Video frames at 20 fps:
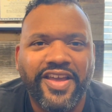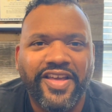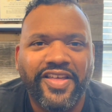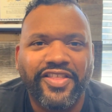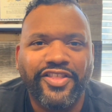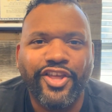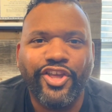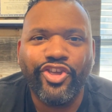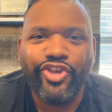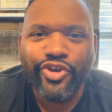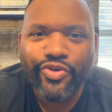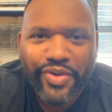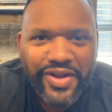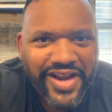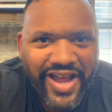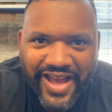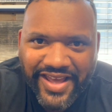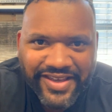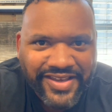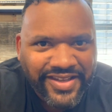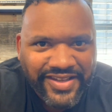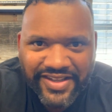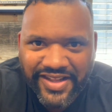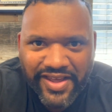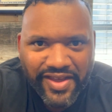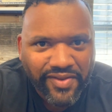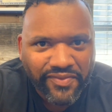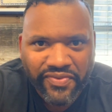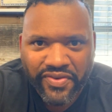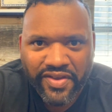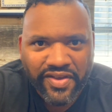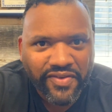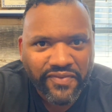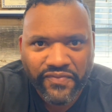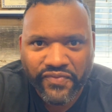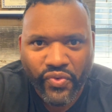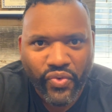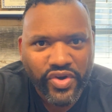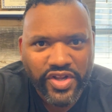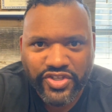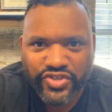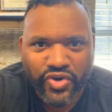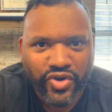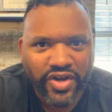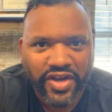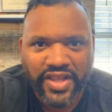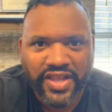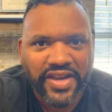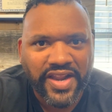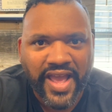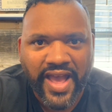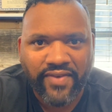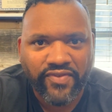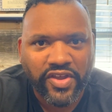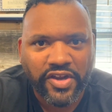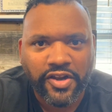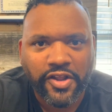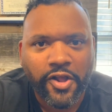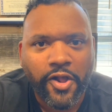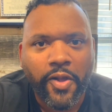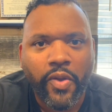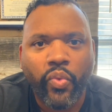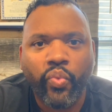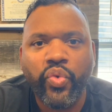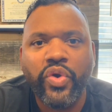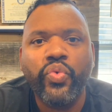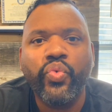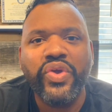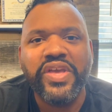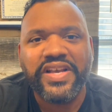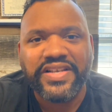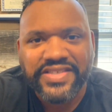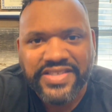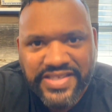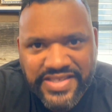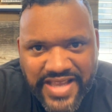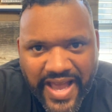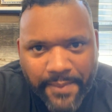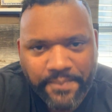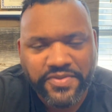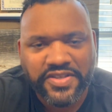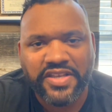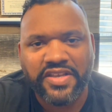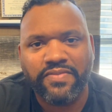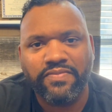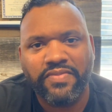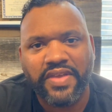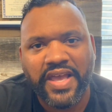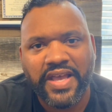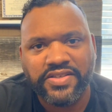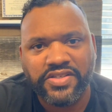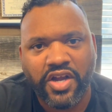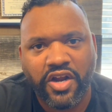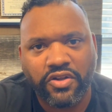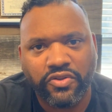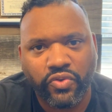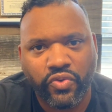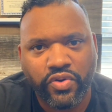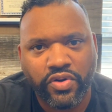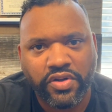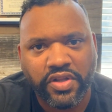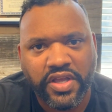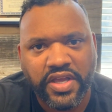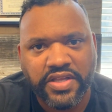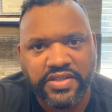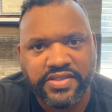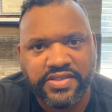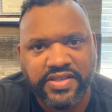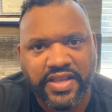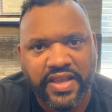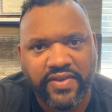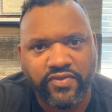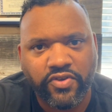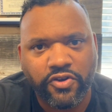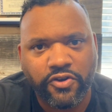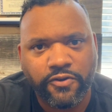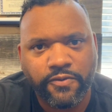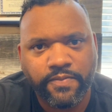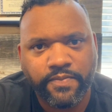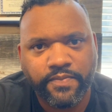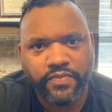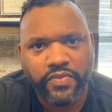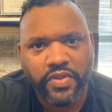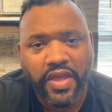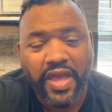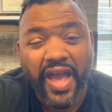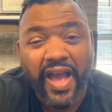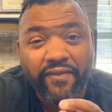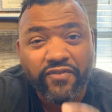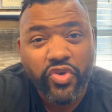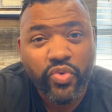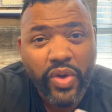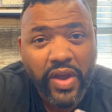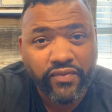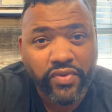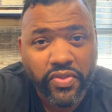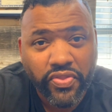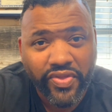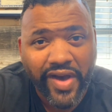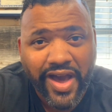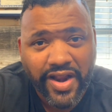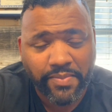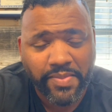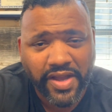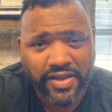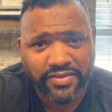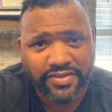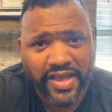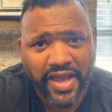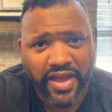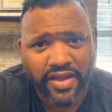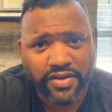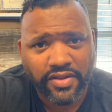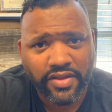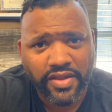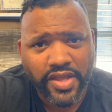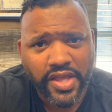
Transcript: that you and I can live for an eternity in heaven when we accept Him as our Lord and Savior? Have you ever thought about that?